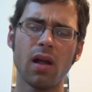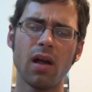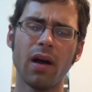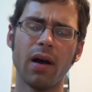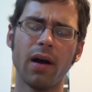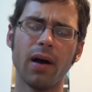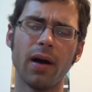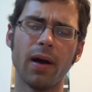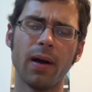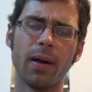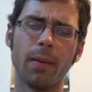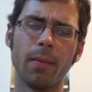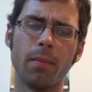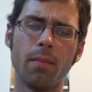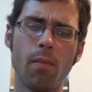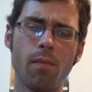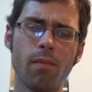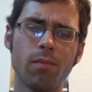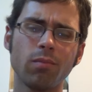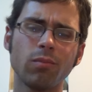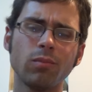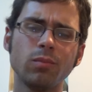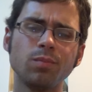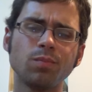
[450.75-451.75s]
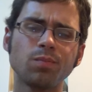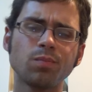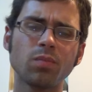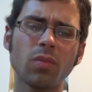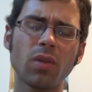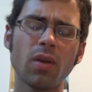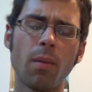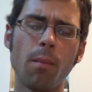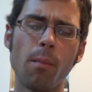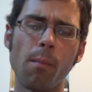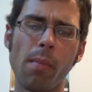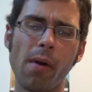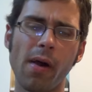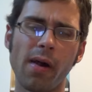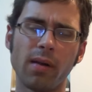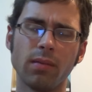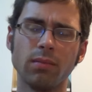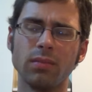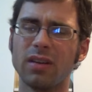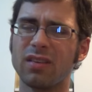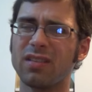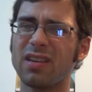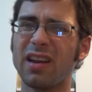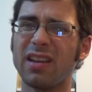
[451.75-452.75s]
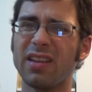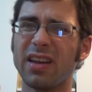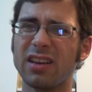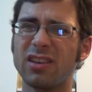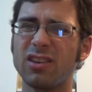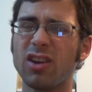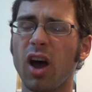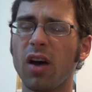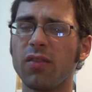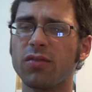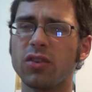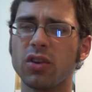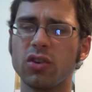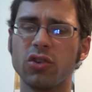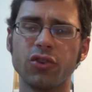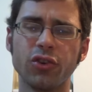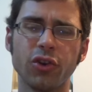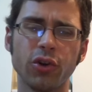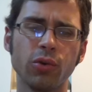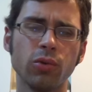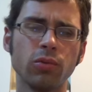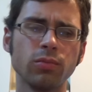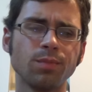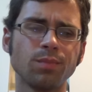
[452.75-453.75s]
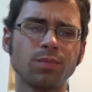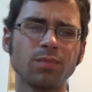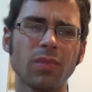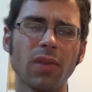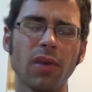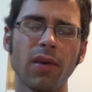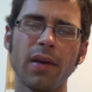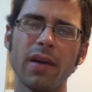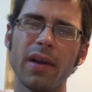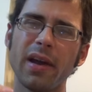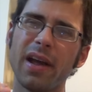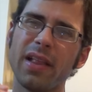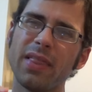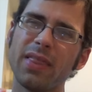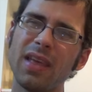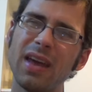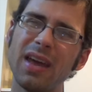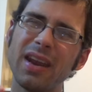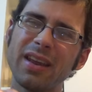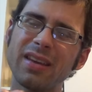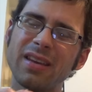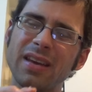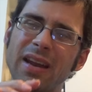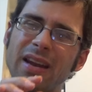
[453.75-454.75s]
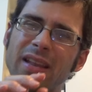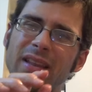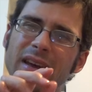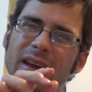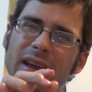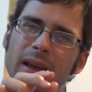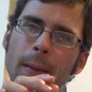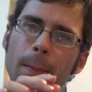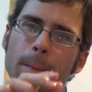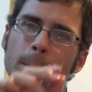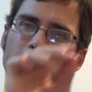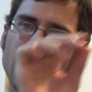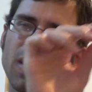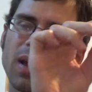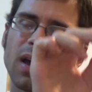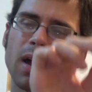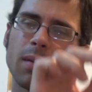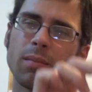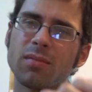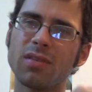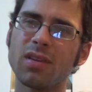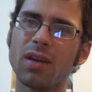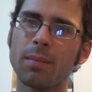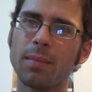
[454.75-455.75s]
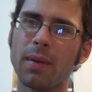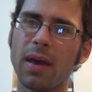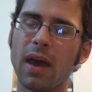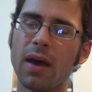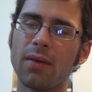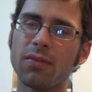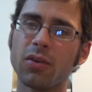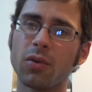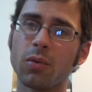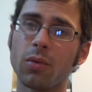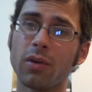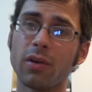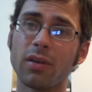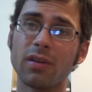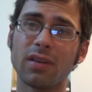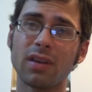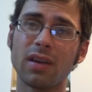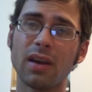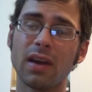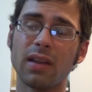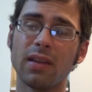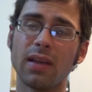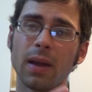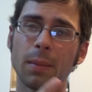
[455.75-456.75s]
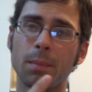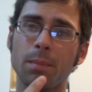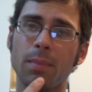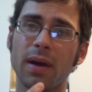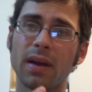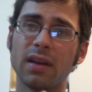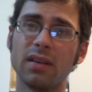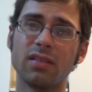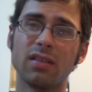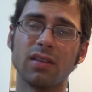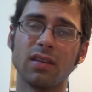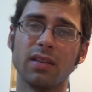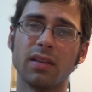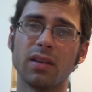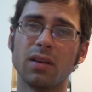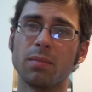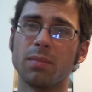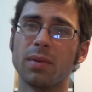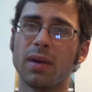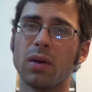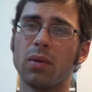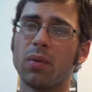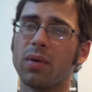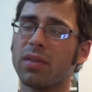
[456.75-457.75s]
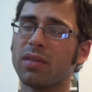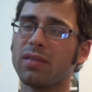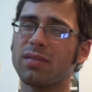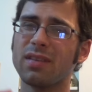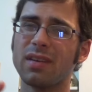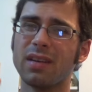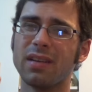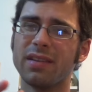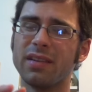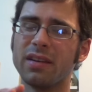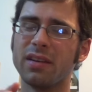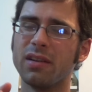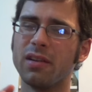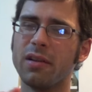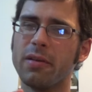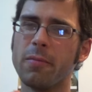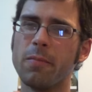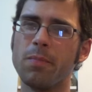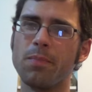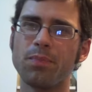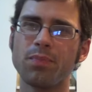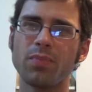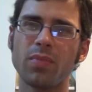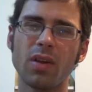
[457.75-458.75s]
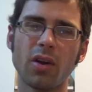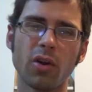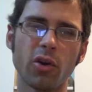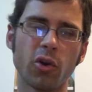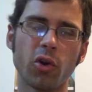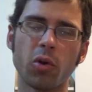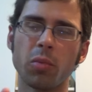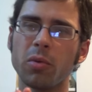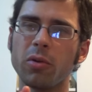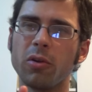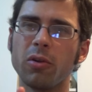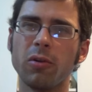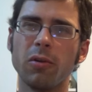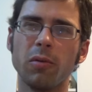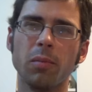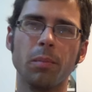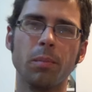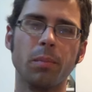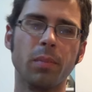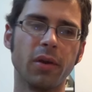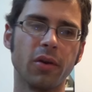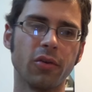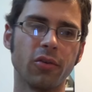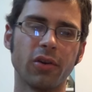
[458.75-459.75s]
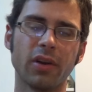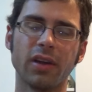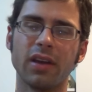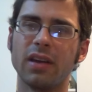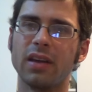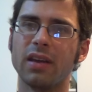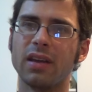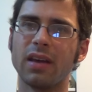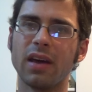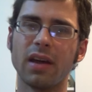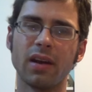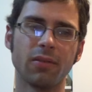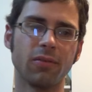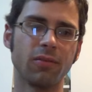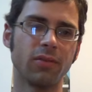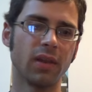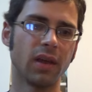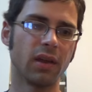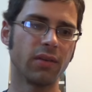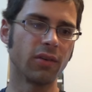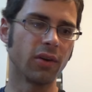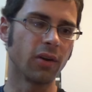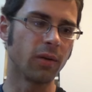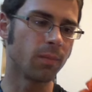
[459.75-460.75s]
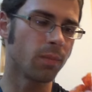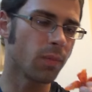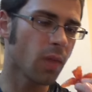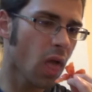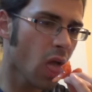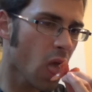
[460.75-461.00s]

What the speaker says: But it's kind of like tough to chew. And then it kind of like comes up afterwards and kind of like bites you a little bit with a little herbal, bittery kind of flavor.